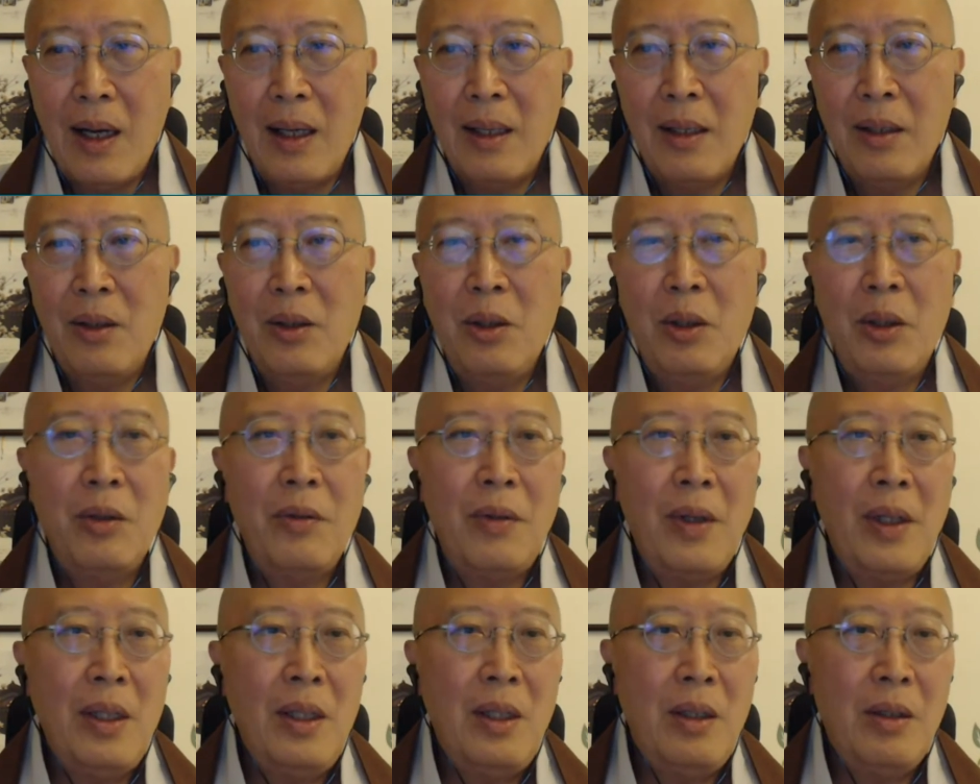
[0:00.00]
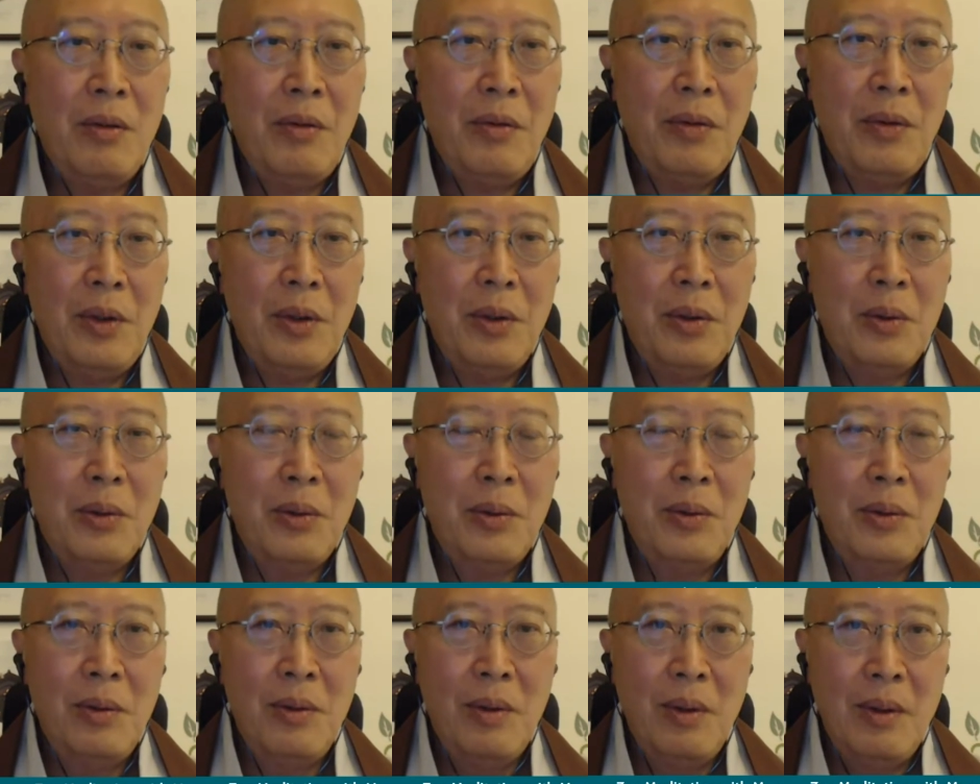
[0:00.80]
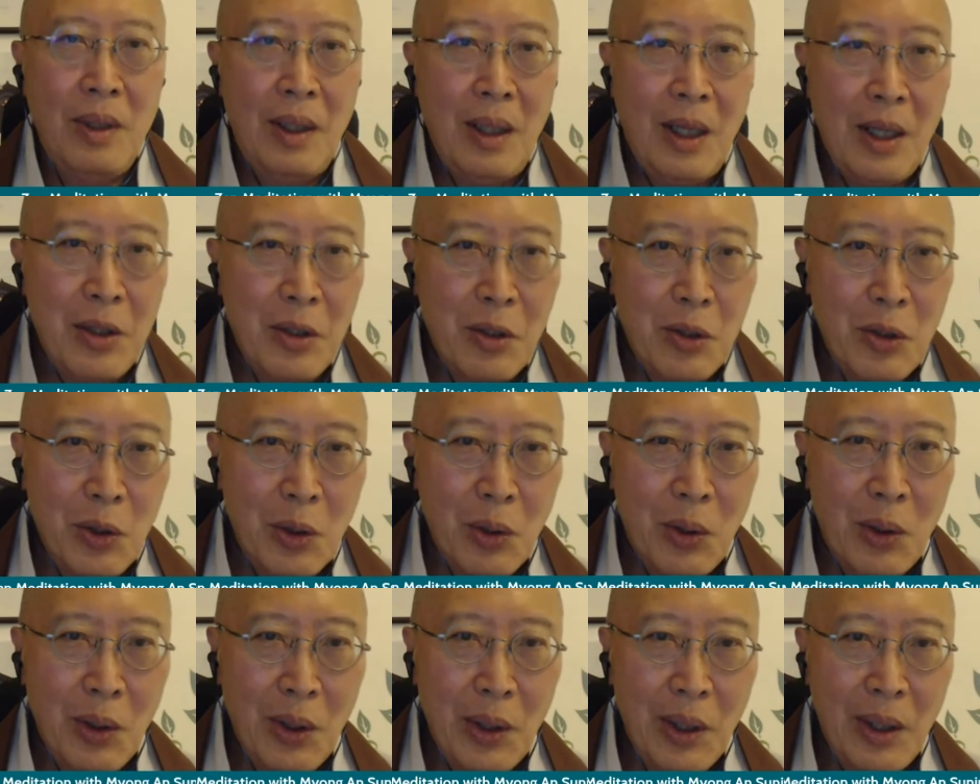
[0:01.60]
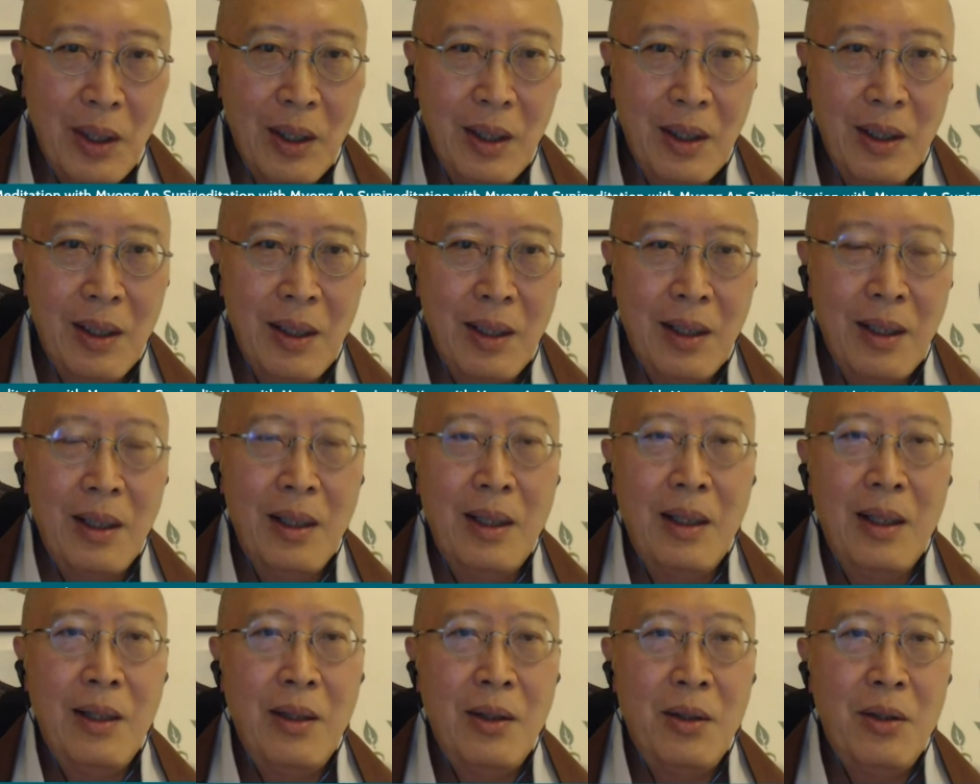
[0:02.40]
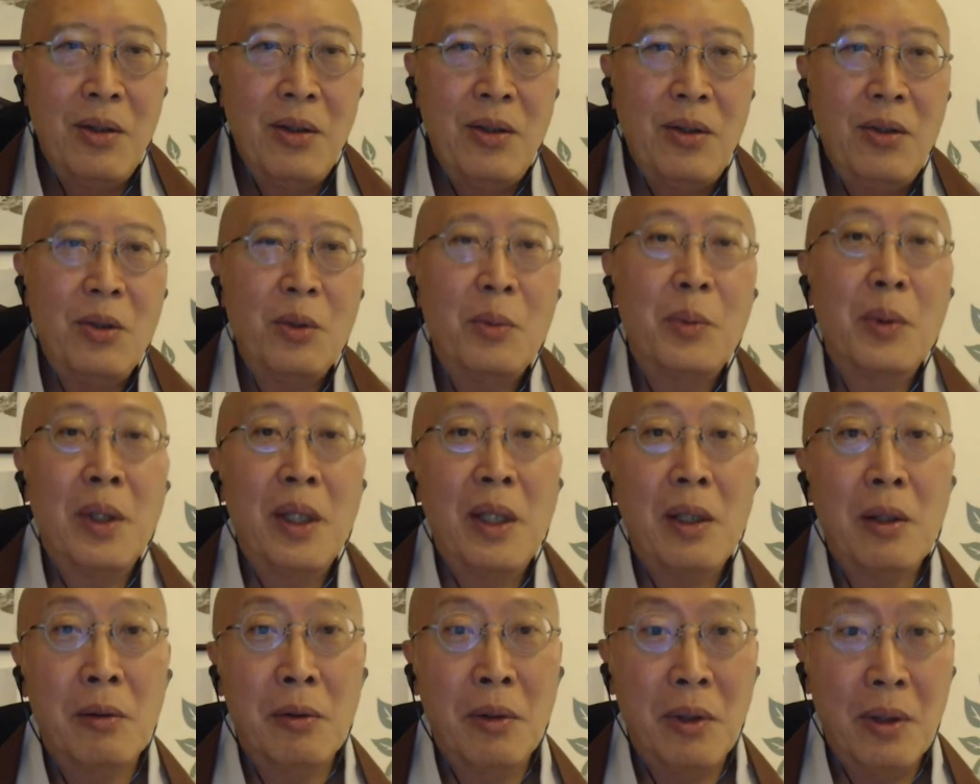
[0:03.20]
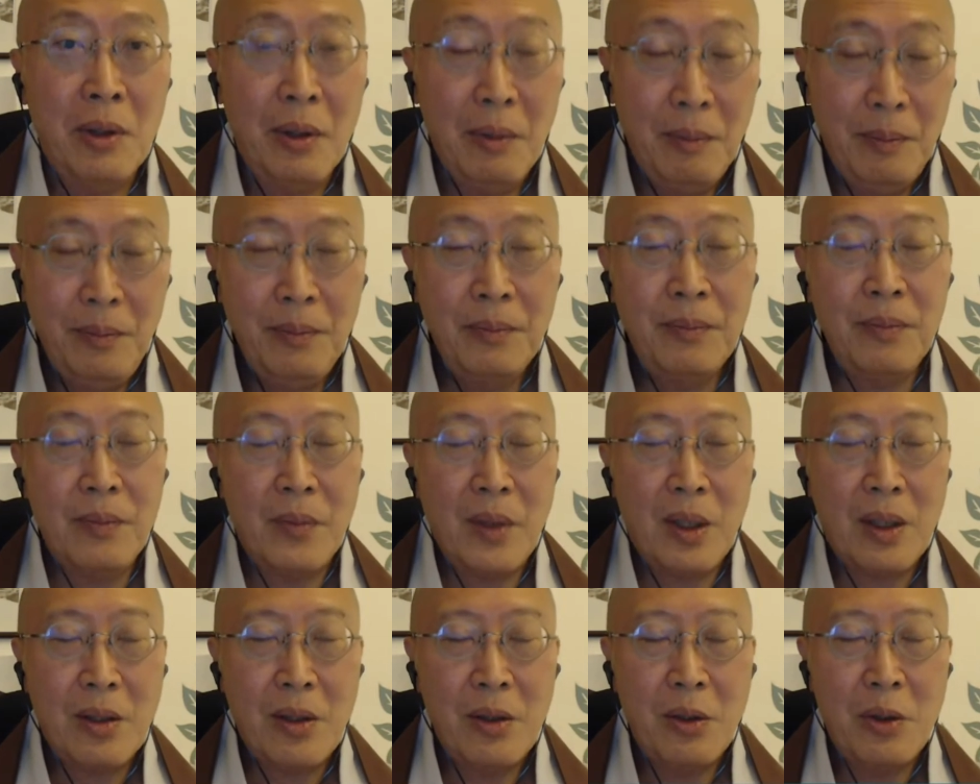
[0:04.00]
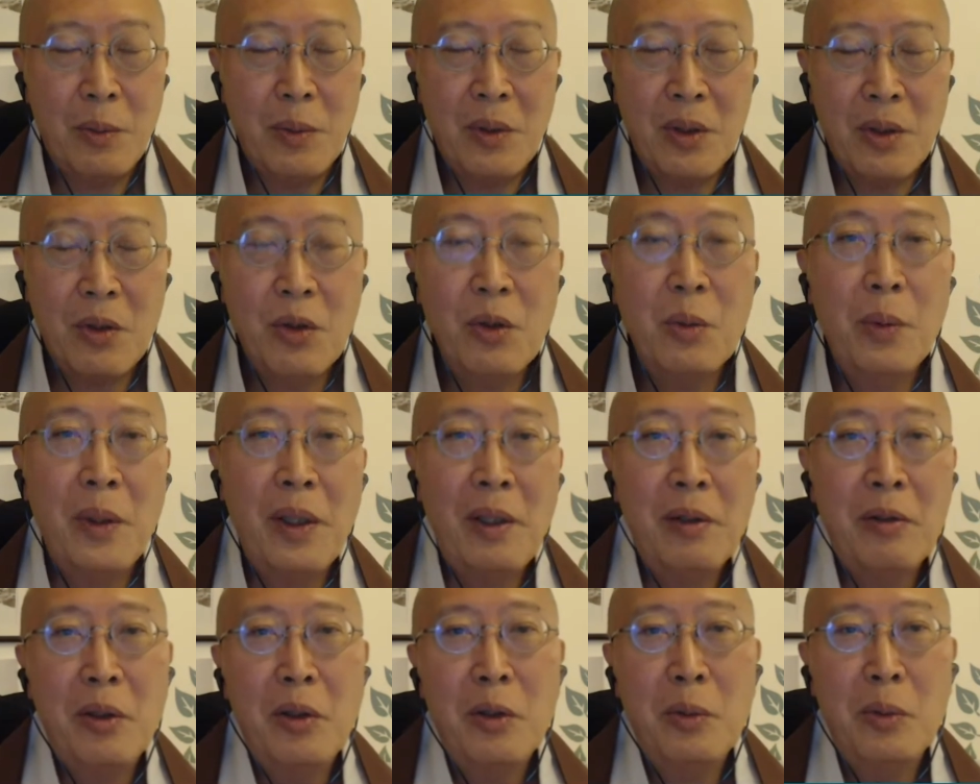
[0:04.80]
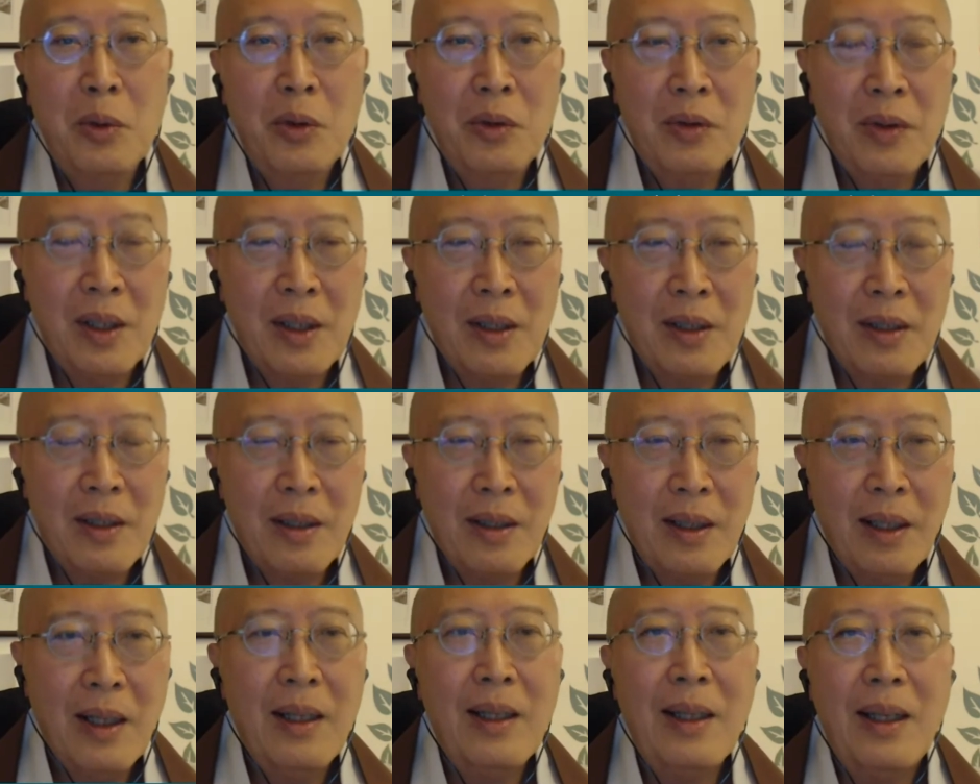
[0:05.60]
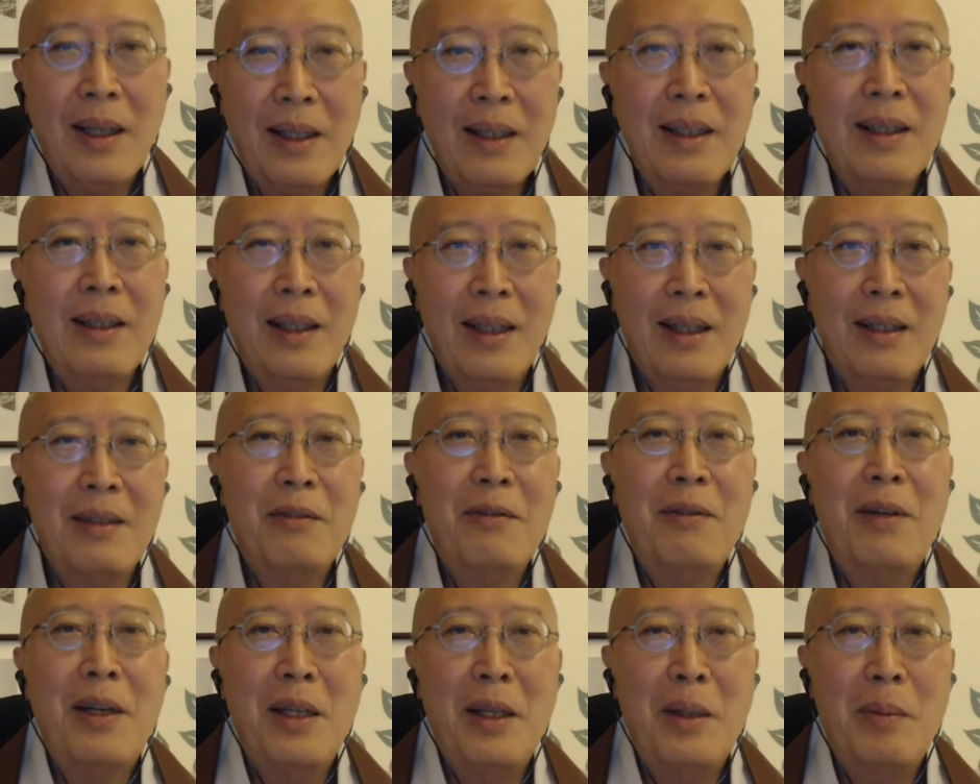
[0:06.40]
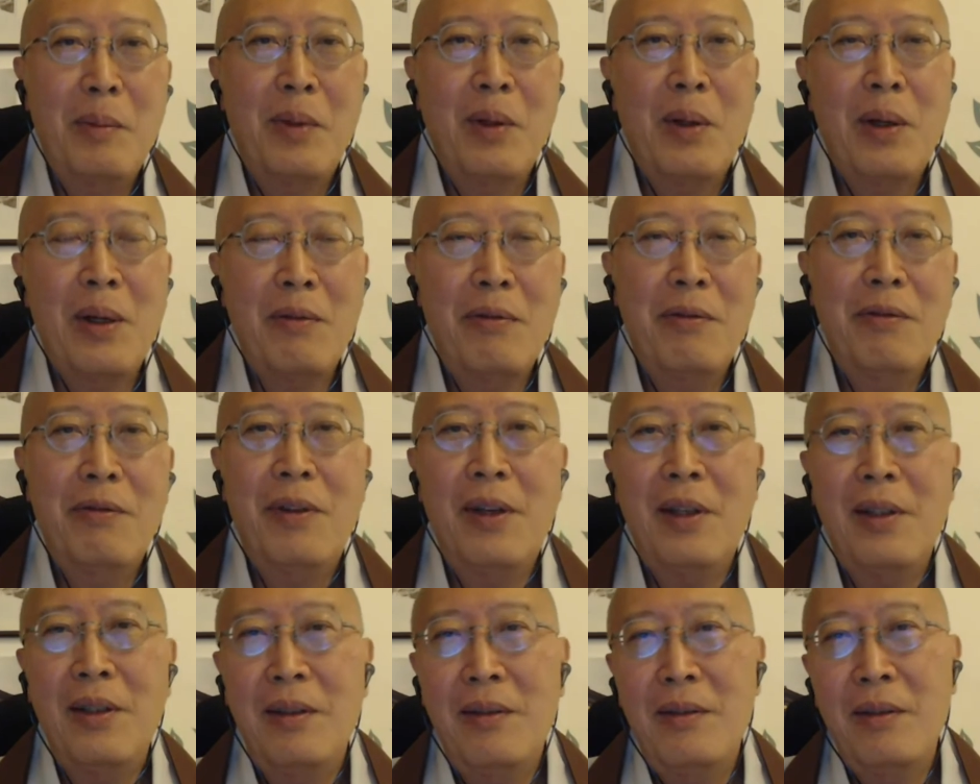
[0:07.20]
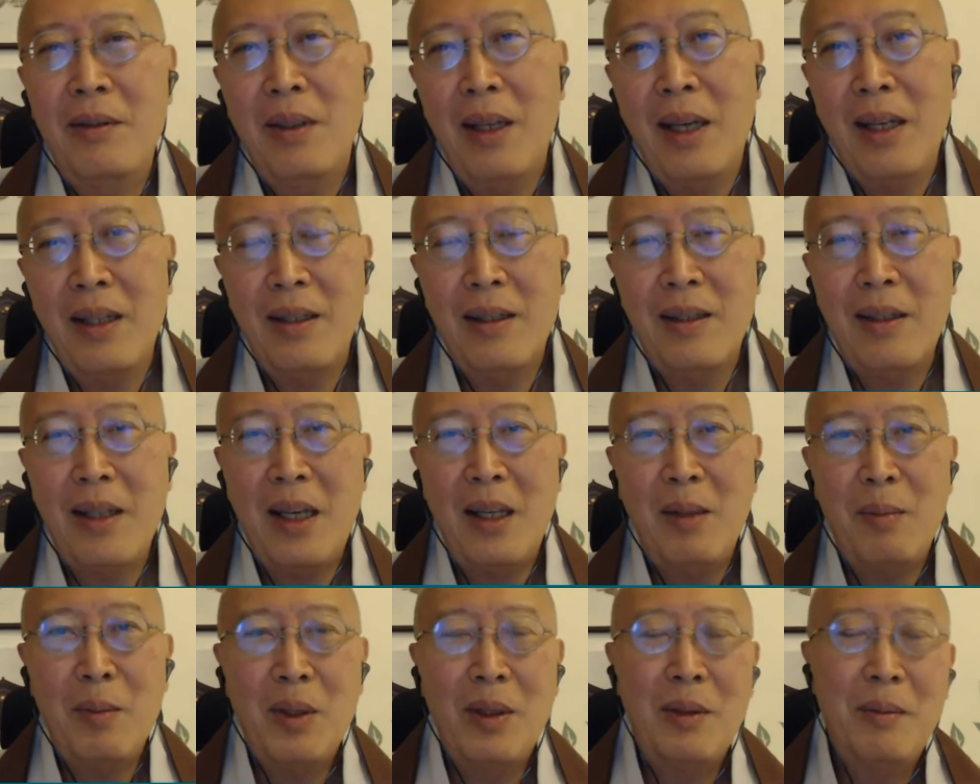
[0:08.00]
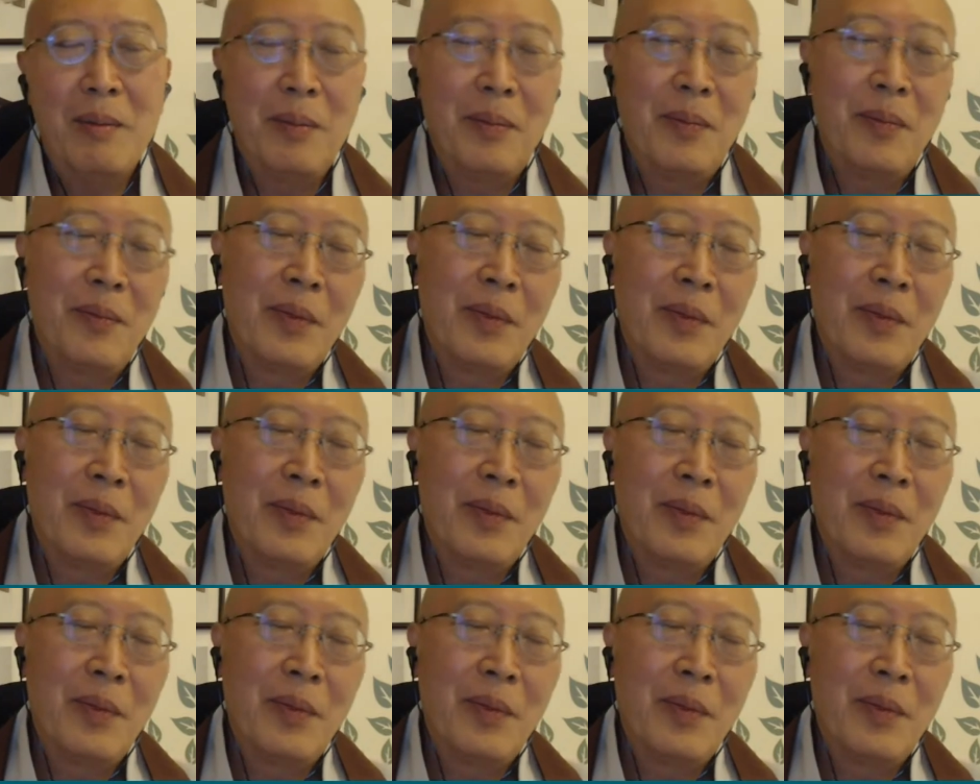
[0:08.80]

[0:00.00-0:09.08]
I don't know if any of you enjoy superhero, superhero movies. I kind of find them quite fun, entertainment.